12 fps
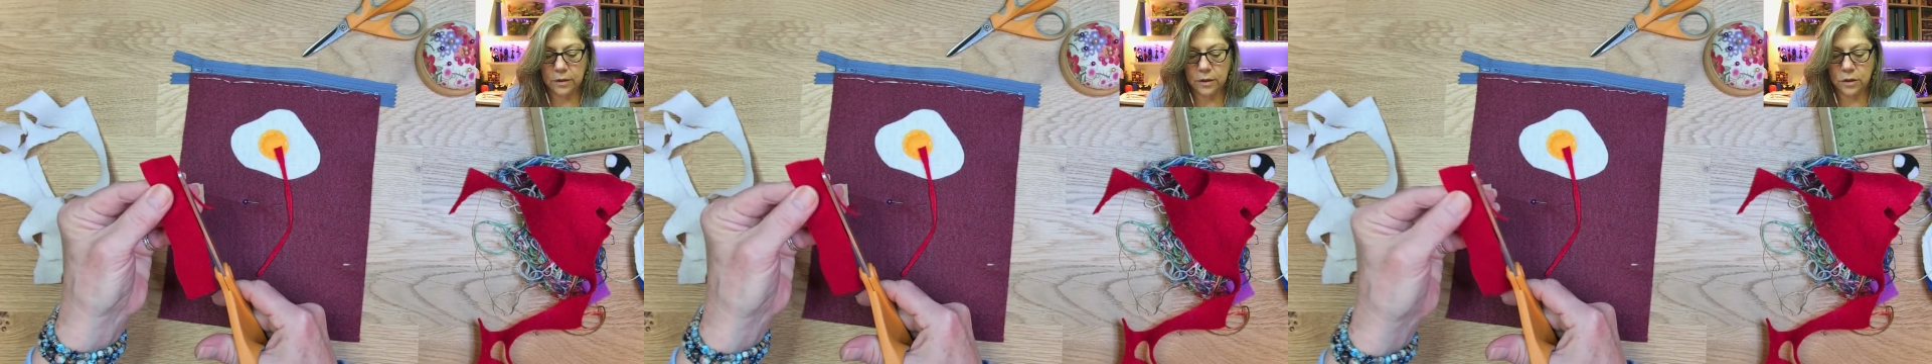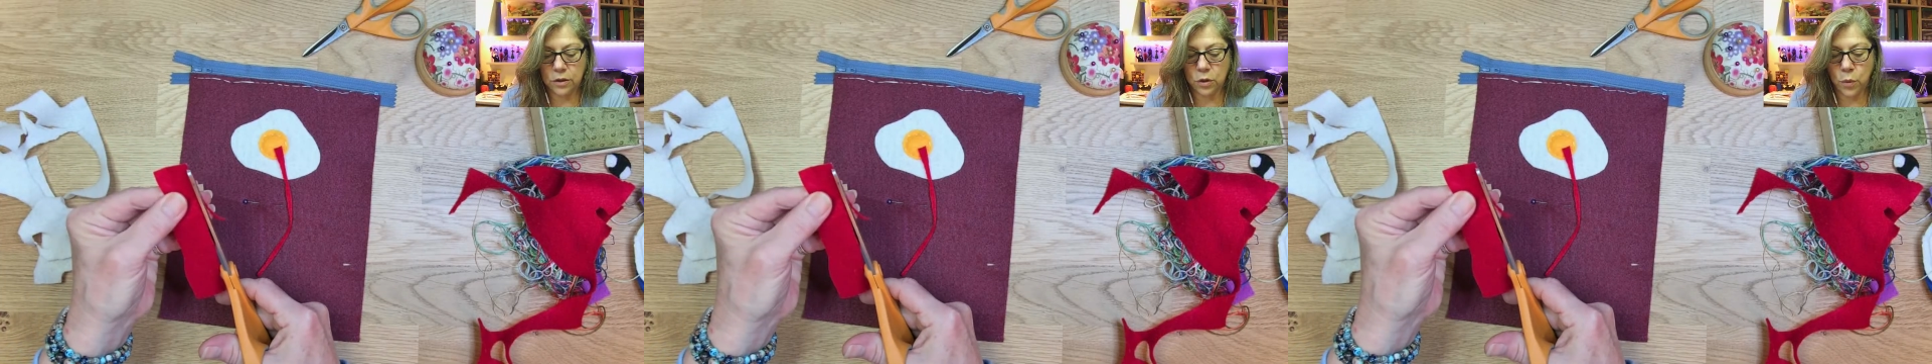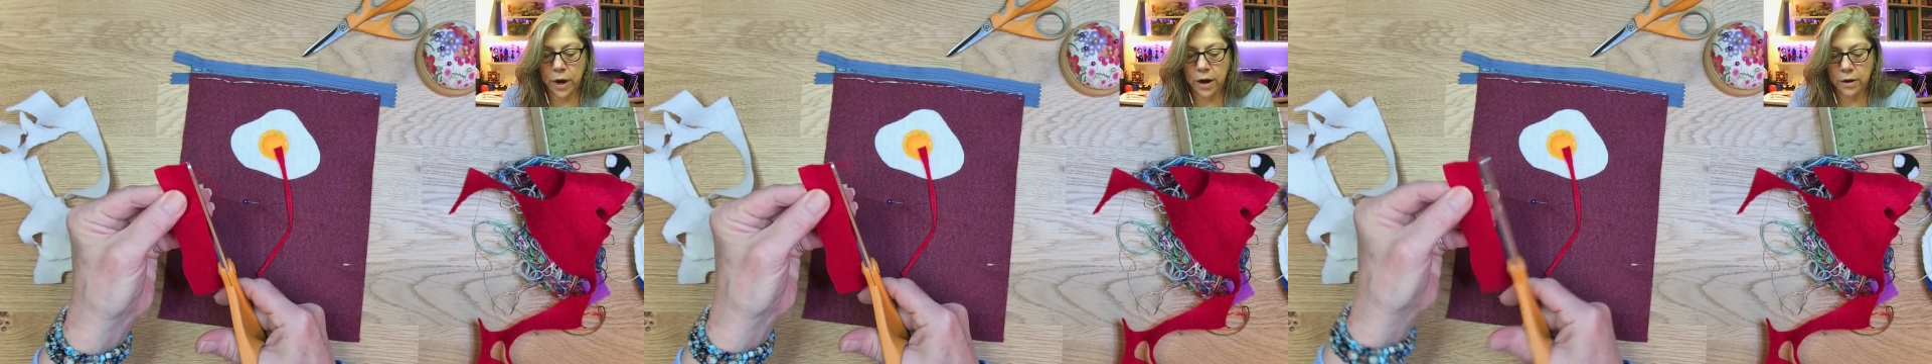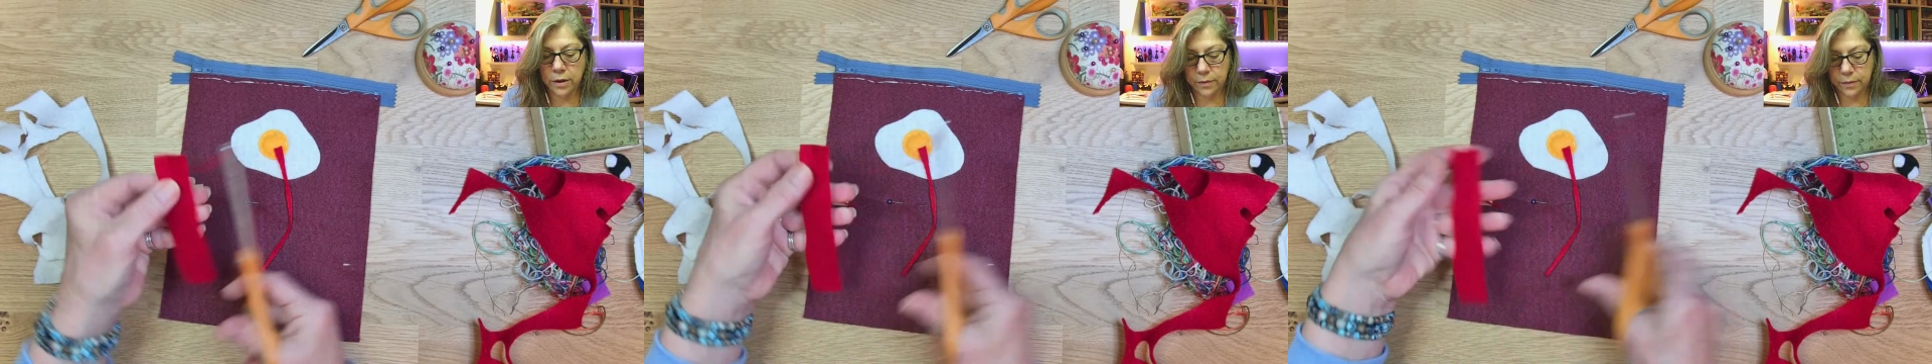
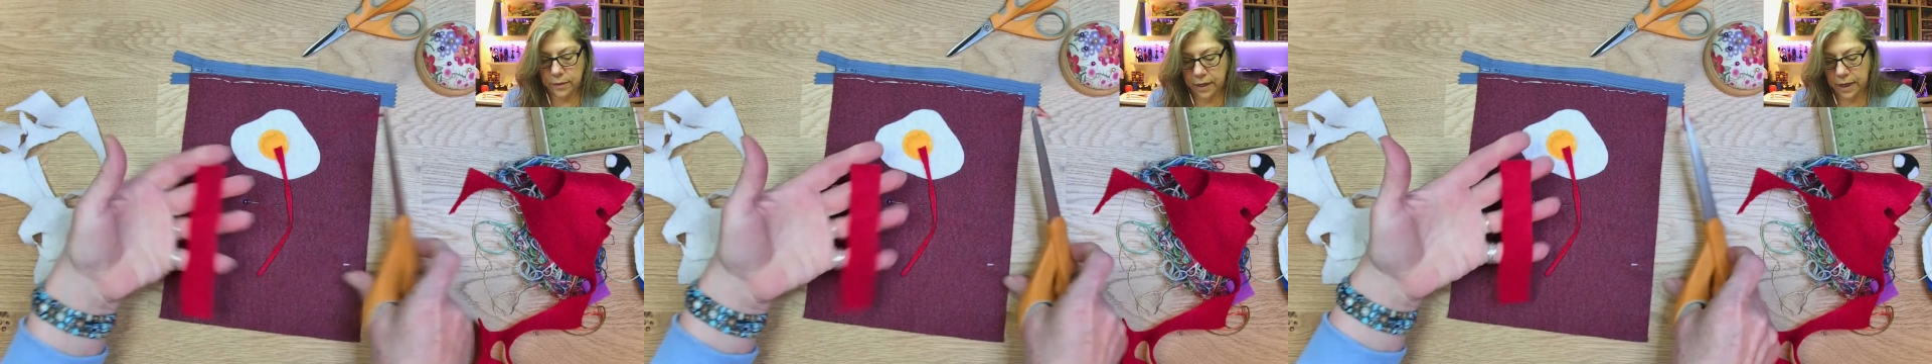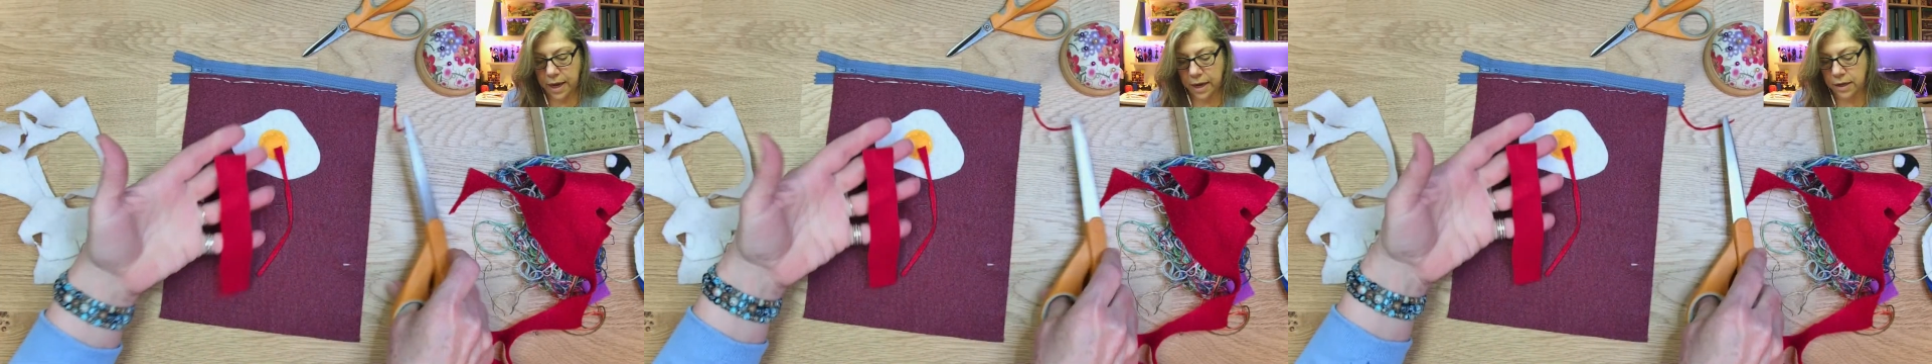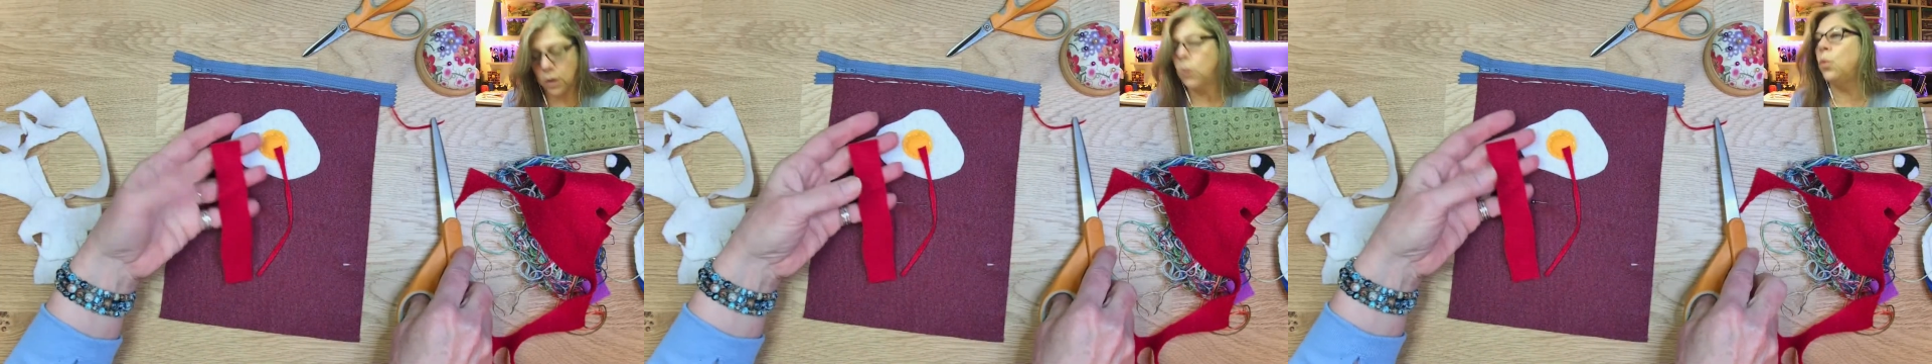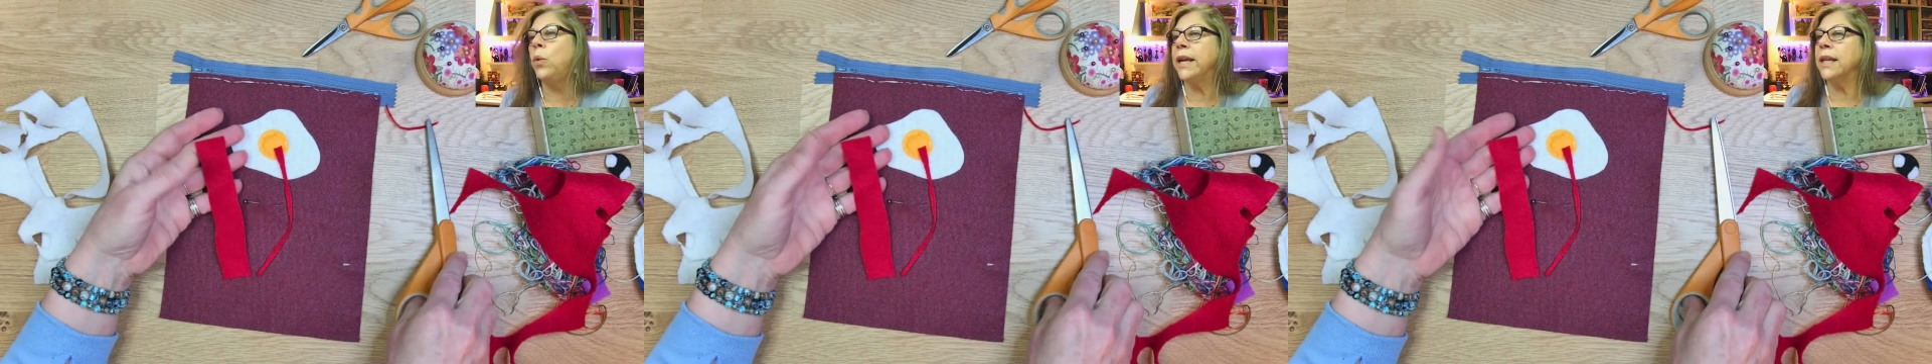square, kind of
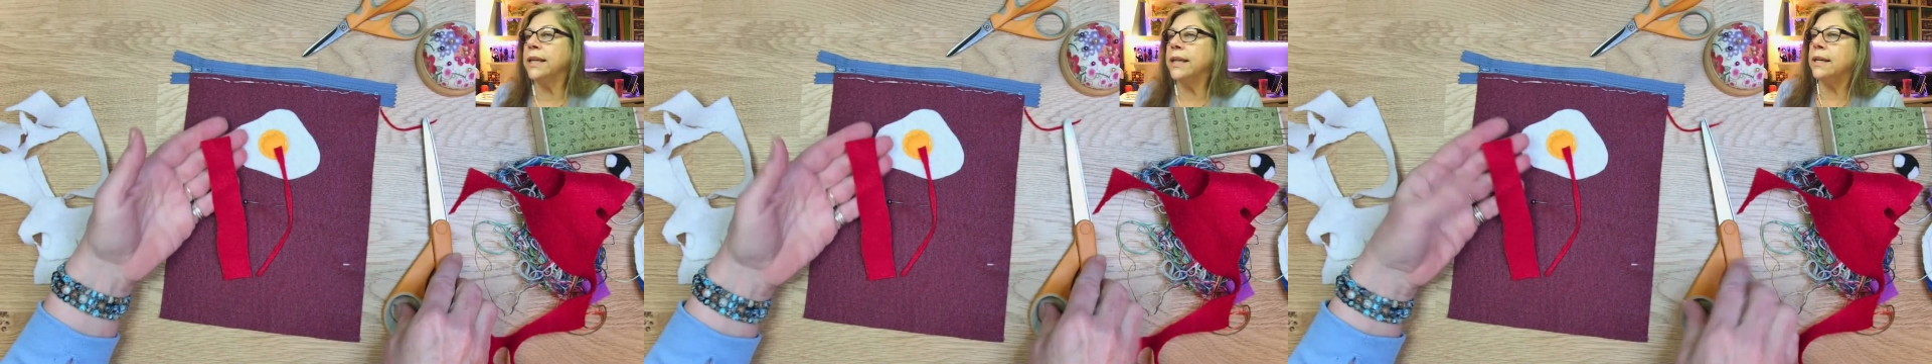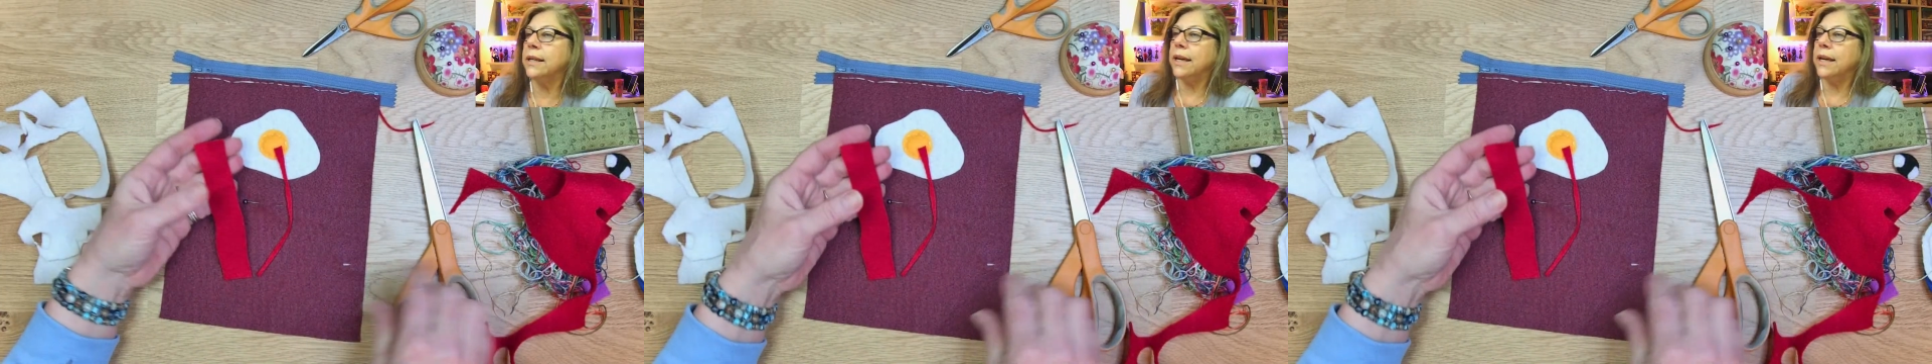wiggly